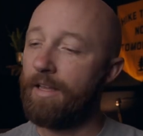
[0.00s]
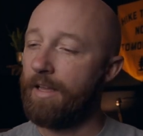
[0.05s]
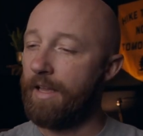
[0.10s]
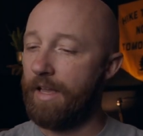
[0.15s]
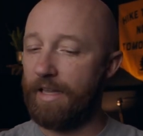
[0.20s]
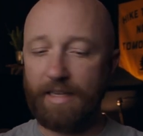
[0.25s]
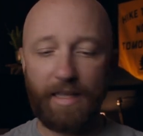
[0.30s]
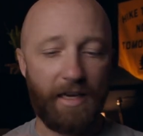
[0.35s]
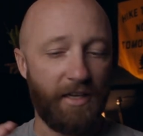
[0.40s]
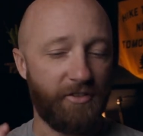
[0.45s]

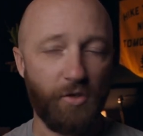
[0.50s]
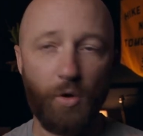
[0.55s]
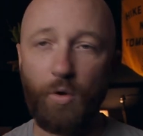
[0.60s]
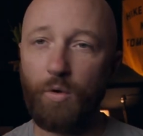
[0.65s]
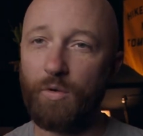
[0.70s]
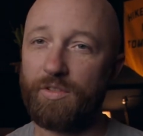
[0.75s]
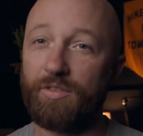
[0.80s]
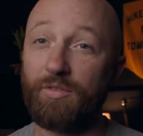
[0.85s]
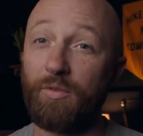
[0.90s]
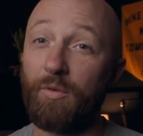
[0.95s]
Again, it's a
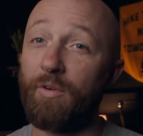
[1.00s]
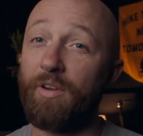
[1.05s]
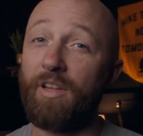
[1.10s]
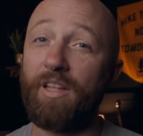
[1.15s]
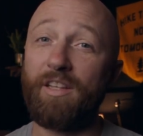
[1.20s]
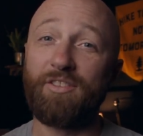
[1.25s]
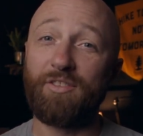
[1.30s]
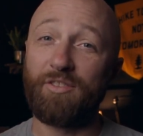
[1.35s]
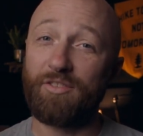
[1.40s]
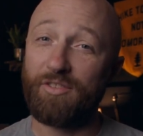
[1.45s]
whole story.
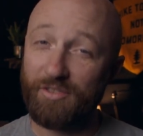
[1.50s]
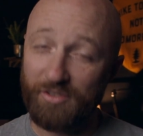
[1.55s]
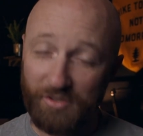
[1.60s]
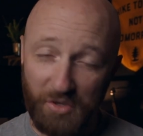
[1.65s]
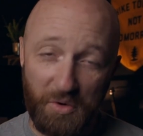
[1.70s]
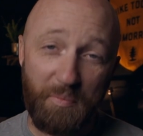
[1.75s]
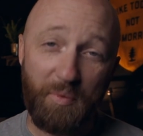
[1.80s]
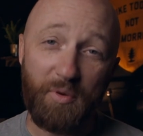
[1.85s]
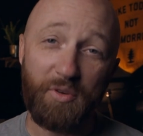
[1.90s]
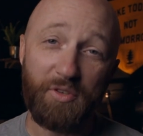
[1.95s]
It's
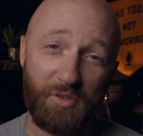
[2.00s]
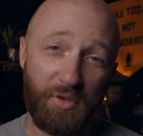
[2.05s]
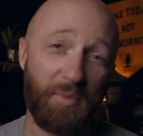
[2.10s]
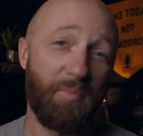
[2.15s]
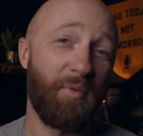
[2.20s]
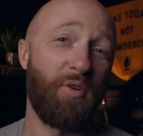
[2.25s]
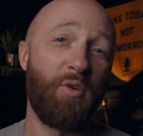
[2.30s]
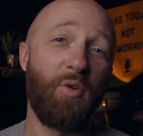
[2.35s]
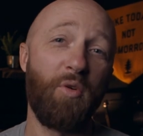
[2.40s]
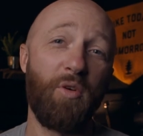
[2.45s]
super,
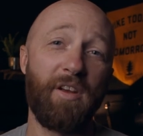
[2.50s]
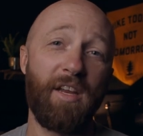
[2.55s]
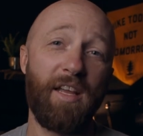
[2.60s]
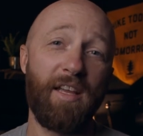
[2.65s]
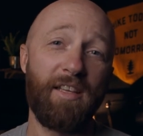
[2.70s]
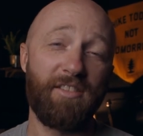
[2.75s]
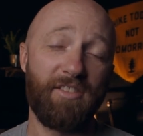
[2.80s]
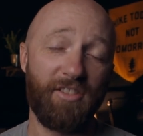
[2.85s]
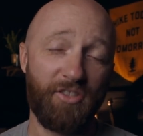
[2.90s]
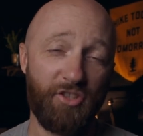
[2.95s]
super cool. And I
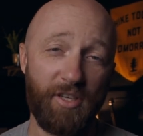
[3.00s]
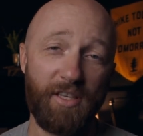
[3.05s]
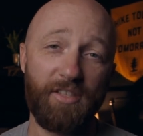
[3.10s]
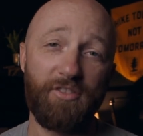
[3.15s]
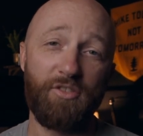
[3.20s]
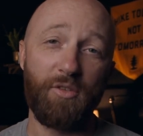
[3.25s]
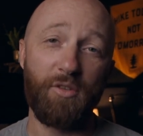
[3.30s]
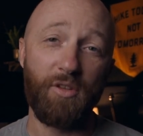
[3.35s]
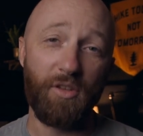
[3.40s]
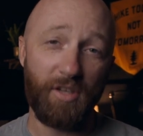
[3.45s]

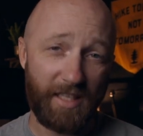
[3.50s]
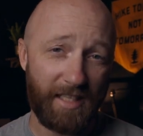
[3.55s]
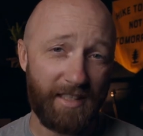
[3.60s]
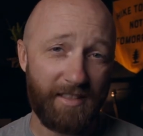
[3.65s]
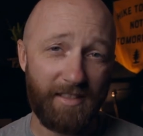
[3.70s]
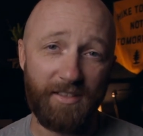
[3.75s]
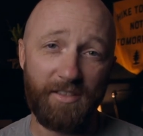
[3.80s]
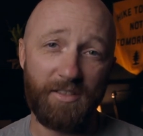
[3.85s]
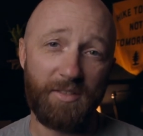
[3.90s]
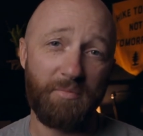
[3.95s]
suggest you look
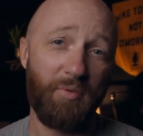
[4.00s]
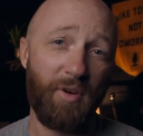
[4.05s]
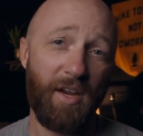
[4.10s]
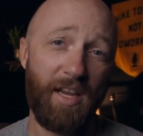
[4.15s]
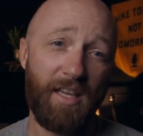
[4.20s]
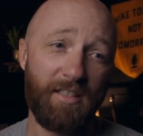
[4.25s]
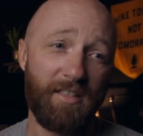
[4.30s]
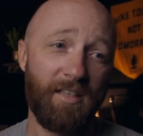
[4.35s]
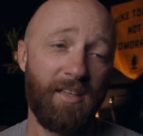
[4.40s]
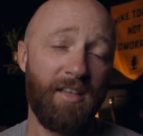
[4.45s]
into this
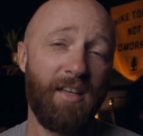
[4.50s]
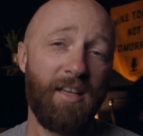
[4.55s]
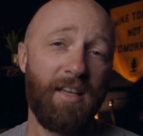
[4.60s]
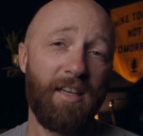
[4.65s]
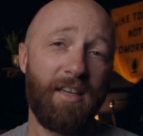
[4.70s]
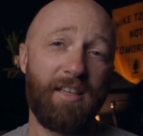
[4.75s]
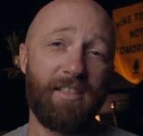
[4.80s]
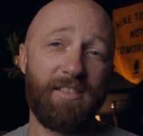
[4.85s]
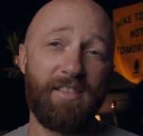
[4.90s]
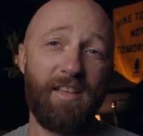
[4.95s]
brand
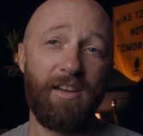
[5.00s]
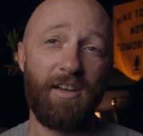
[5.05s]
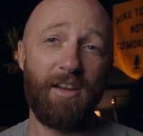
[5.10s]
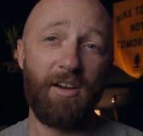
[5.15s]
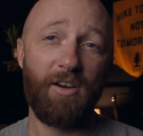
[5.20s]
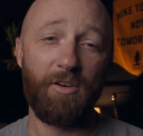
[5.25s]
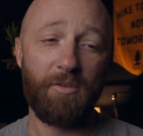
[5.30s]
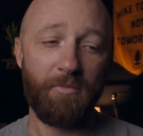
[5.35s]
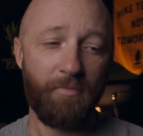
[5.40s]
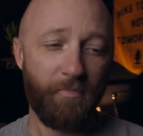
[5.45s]
because they
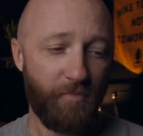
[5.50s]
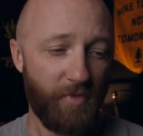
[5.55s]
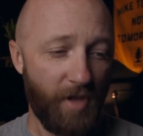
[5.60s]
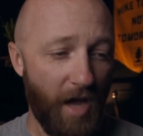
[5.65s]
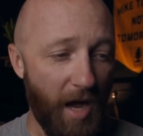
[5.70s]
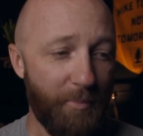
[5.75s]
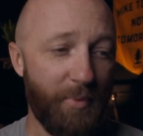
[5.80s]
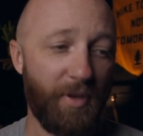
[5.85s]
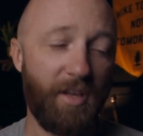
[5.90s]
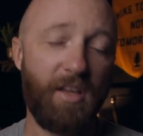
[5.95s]
are
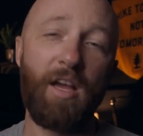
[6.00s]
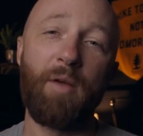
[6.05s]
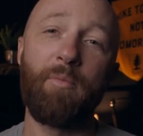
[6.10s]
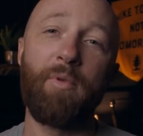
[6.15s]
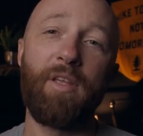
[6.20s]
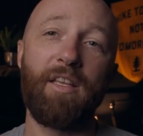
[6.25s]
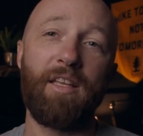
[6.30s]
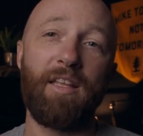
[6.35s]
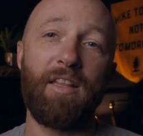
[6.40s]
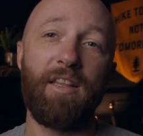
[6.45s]
up and
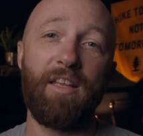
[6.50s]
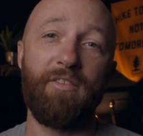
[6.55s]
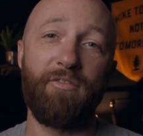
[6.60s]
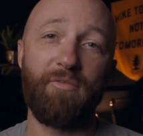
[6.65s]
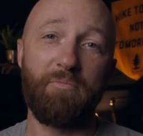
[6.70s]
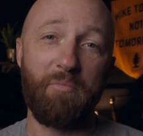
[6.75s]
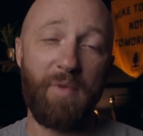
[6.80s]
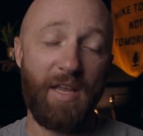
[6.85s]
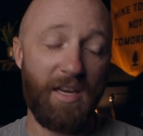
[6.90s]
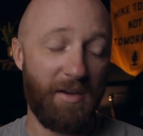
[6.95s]
coming and they've
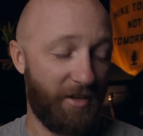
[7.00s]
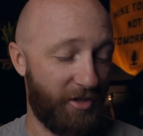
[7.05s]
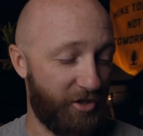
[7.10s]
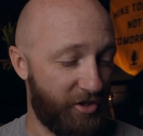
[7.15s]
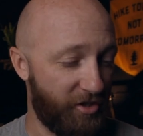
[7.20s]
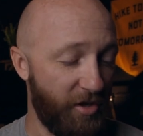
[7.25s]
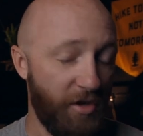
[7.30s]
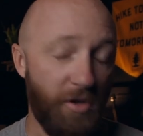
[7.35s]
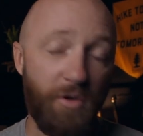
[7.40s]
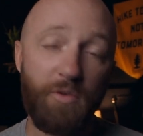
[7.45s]
made a
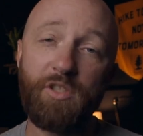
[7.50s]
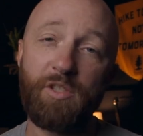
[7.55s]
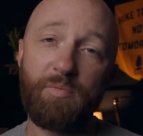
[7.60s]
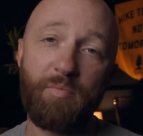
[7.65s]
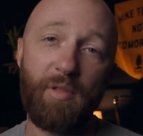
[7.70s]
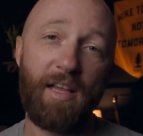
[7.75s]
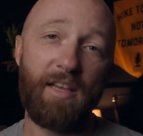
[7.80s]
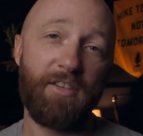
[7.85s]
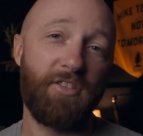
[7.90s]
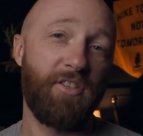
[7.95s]
huge
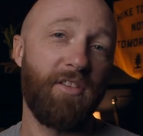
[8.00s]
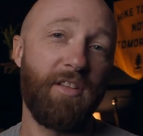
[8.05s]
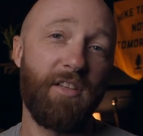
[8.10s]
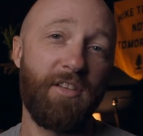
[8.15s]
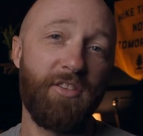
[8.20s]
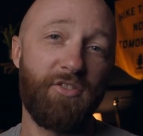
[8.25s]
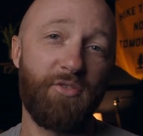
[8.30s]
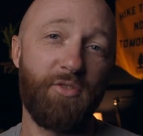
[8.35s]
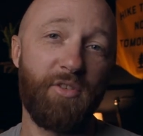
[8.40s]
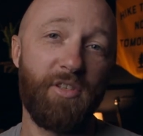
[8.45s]
splash in the
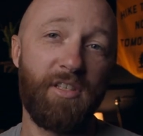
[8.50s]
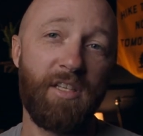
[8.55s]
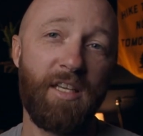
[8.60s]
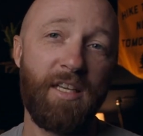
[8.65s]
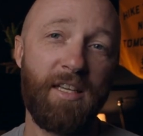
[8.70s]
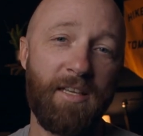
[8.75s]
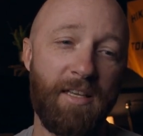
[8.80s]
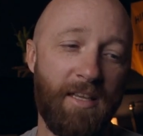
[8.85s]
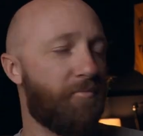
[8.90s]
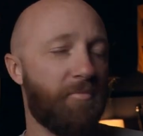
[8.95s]
industry.
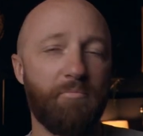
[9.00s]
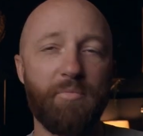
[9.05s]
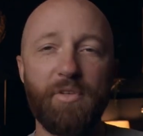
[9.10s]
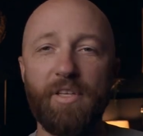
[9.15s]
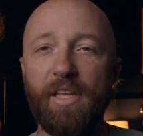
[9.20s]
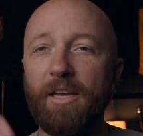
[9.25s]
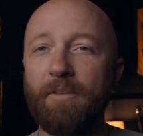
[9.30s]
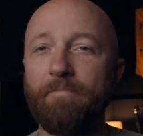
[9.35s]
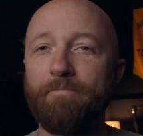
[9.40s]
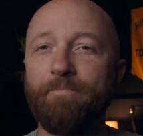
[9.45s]
But
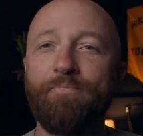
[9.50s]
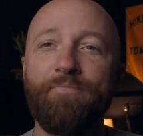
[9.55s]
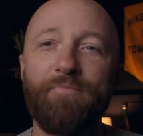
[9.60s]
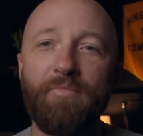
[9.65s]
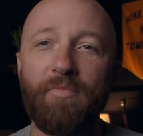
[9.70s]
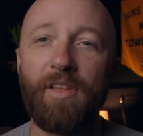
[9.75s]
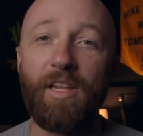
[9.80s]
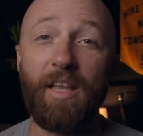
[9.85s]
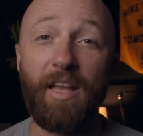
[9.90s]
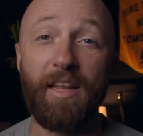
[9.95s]
yeah,
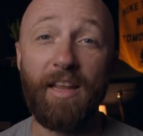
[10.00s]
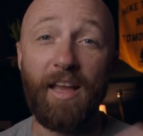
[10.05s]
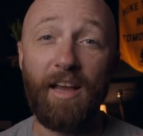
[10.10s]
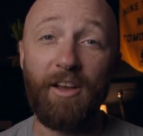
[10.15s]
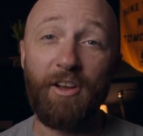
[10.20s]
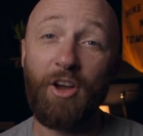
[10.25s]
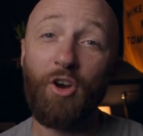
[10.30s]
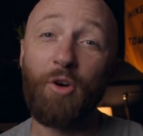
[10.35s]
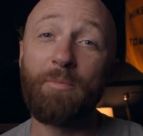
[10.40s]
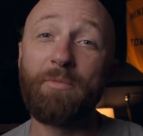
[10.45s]

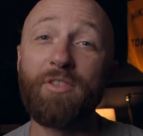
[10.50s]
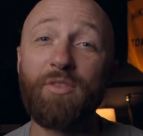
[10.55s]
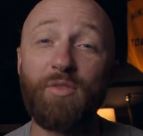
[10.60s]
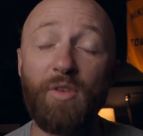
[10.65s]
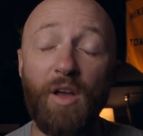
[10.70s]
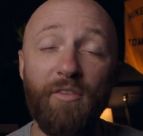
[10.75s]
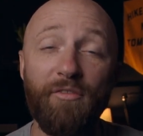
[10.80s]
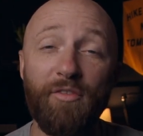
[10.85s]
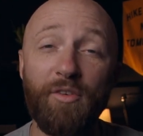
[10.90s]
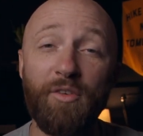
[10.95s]
anyhow, I hope this was
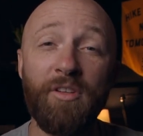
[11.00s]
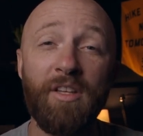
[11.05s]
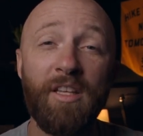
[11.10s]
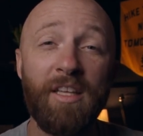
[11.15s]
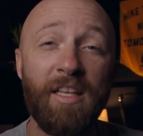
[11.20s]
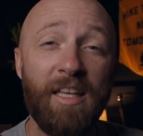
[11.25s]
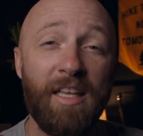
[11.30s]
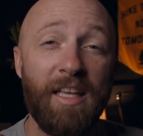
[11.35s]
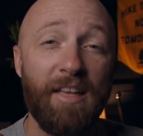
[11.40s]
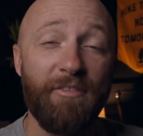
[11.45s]
helpful.
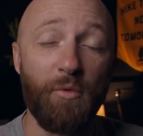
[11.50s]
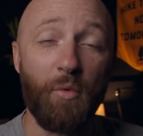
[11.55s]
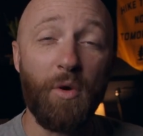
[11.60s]
If it